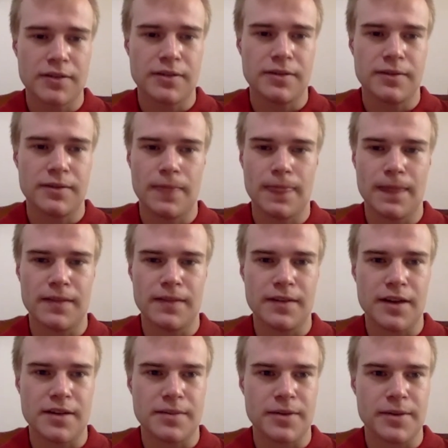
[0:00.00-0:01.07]
because these
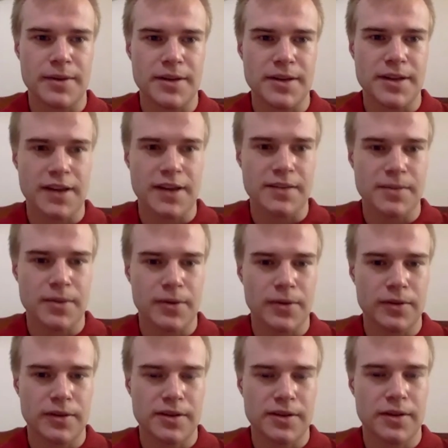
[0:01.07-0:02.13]
guys are pretty much the
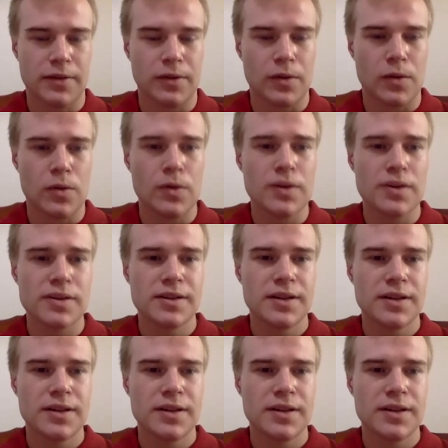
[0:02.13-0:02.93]
experts on the course.